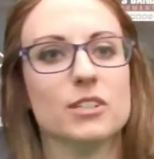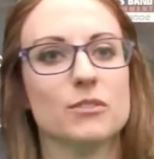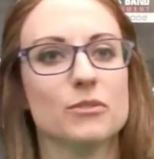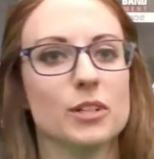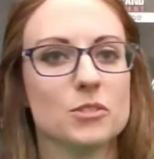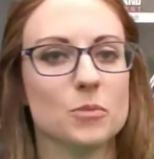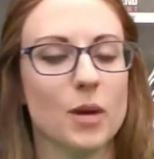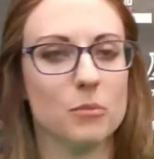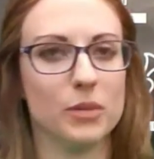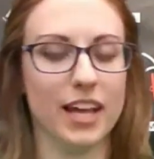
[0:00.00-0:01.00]
for a
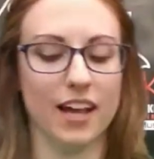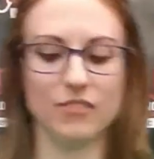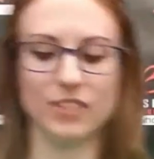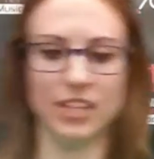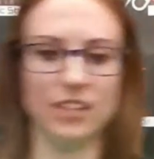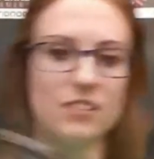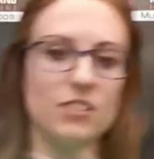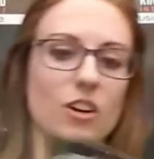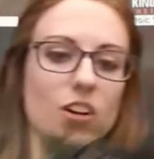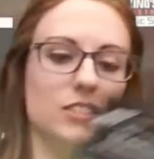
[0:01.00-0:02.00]
swab we have is
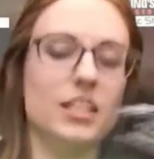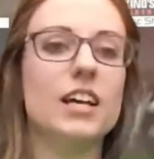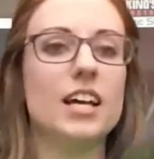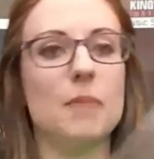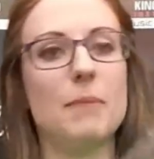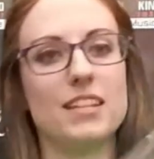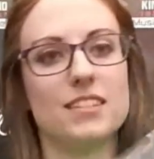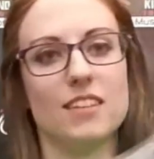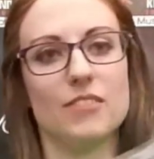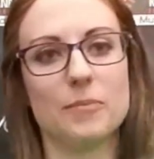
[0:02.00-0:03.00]
called a pad
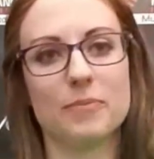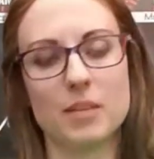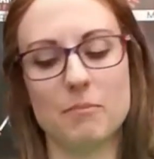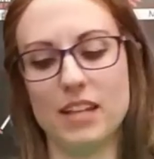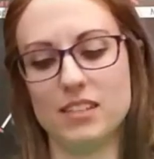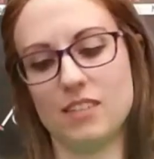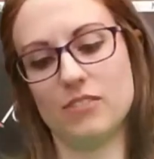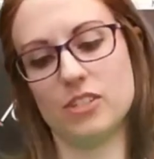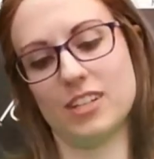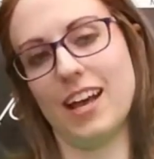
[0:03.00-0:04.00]
saver. Pad
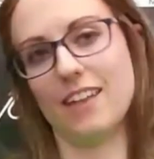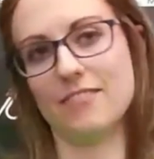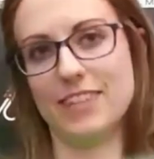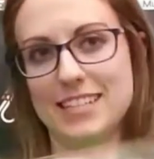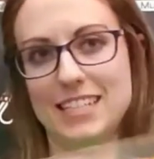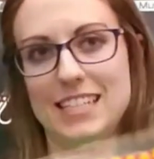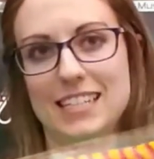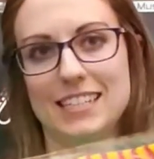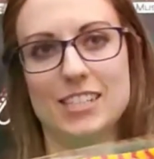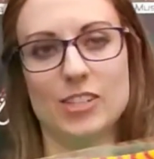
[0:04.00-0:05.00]
savers are kind of fuzzy
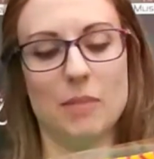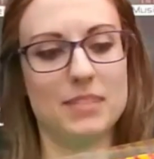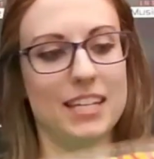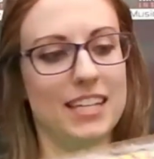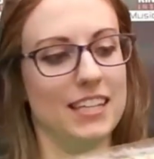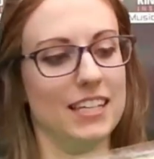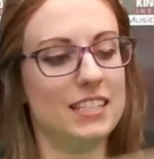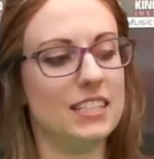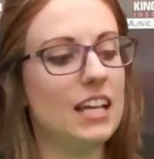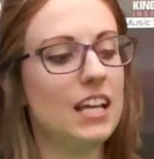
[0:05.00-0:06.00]
and striped like this.
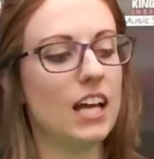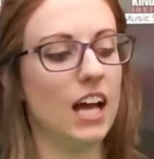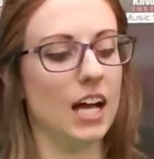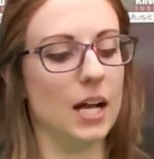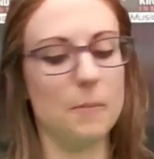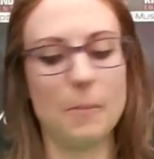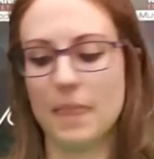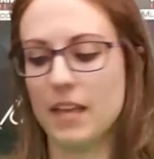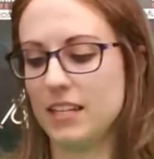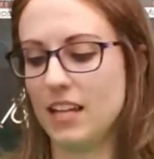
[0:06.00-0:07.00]

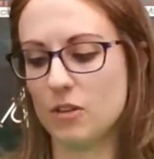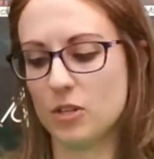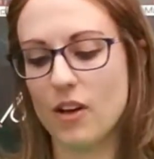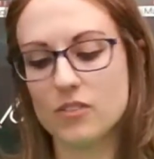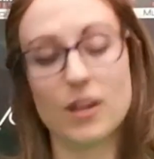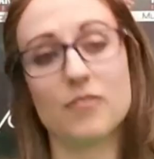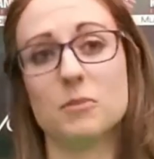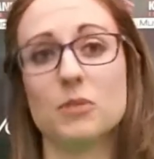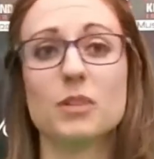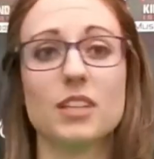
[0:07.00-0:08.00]
Now you also have to
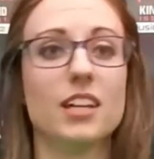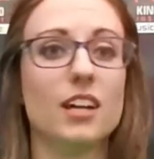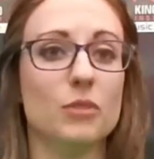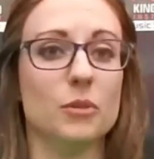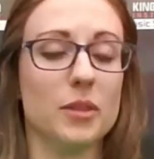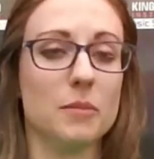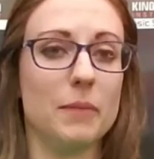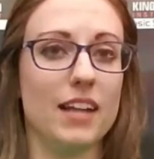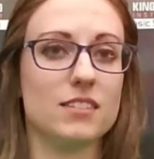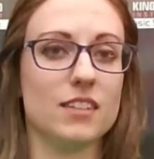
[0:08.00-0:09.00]
be really careful with a
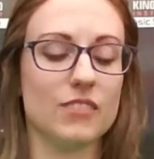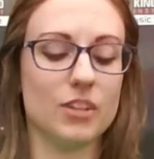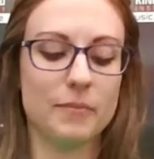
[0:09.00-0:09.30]
pad saver.